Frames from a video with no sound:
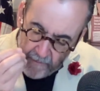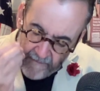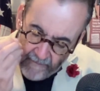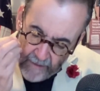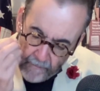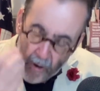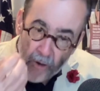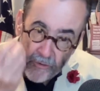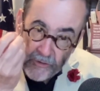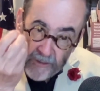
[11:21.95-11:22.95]
Be very
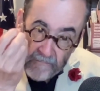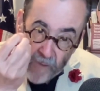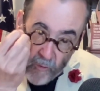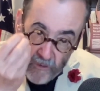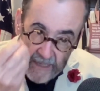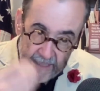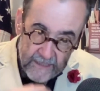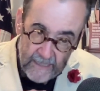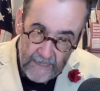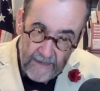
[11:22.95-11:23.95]
parsimonious.
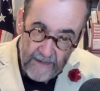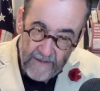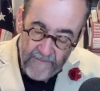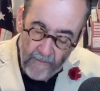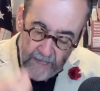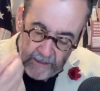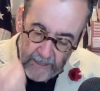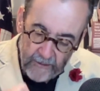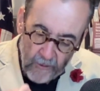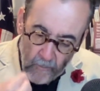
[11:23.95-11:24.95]
Very
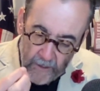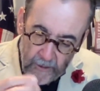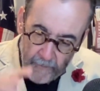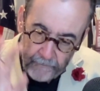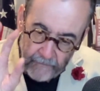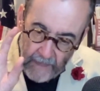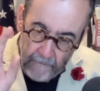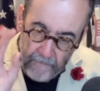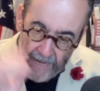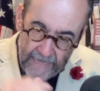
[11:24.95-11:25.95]
clinical when you
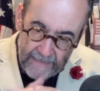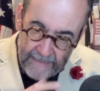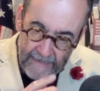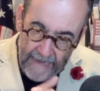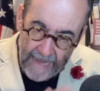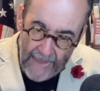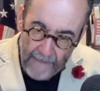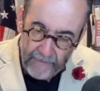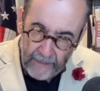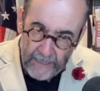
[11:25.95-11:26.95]
append
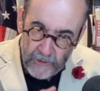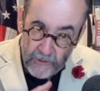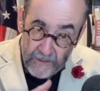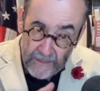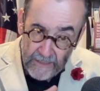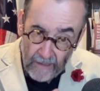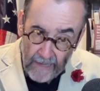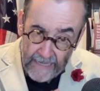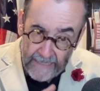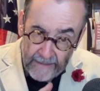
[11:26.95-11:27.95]
appellations and the
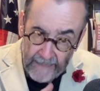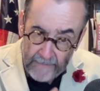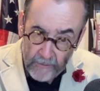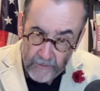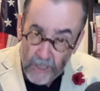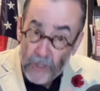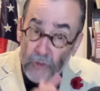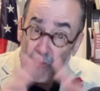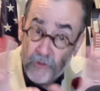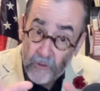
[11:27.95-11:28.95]
like and labels
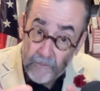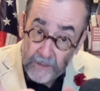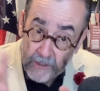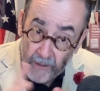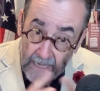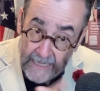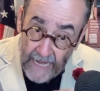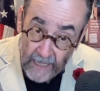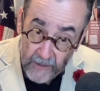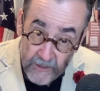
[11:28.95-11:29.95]
to certain political
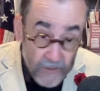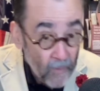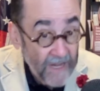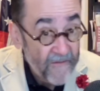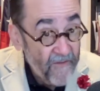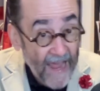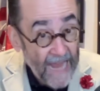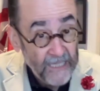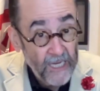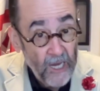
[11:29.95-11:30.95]
ideologies, when in
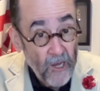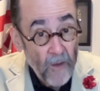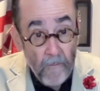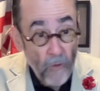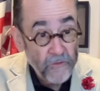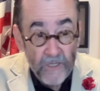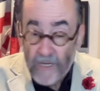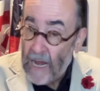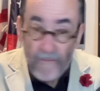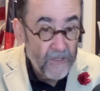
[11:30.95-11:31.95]
fact, most of the
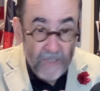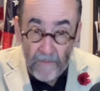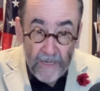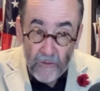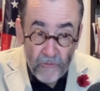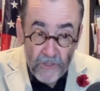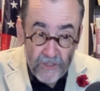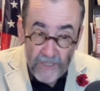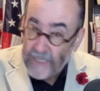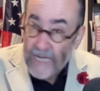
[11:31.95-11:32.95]
time it's somebody who
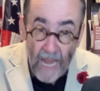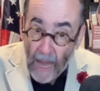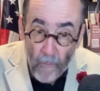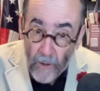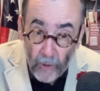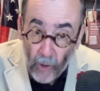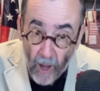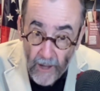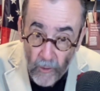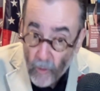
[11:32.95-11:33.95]
just says, I want
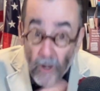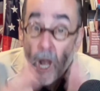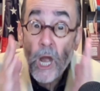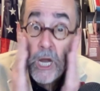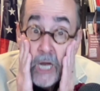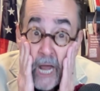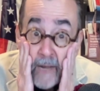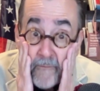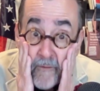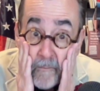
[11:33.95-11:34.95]
law and order.
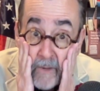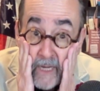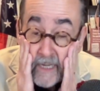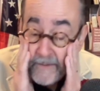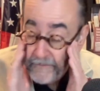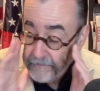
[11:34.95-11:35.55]
God forbid.